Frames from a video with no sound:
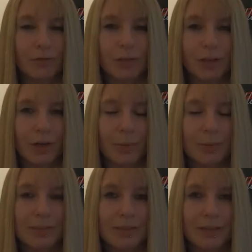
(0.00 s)
Really hope
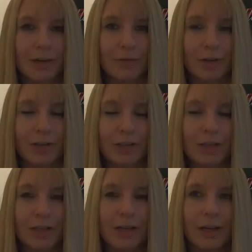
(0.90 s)
I said that right.
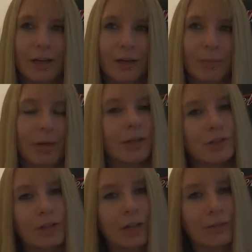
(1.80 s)
And I
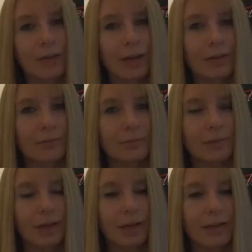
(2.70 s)
don't have that.
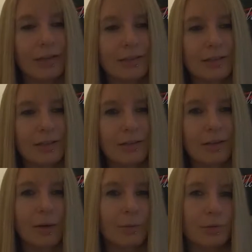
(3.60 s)
And
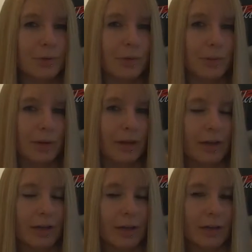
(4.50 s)
I will speak about that
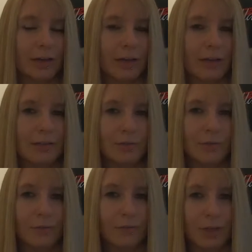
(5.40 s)
again in a
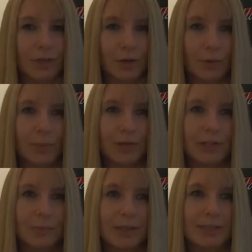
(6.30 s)
different video, but it's
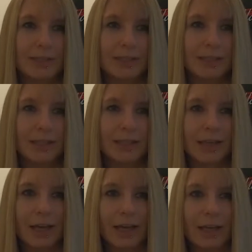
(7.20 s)
basically
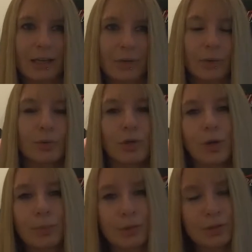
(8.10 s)
a
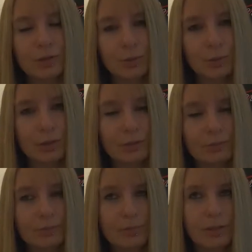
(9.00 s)
autoimmune disorder.
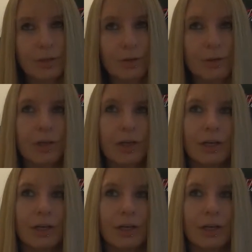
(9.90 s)
So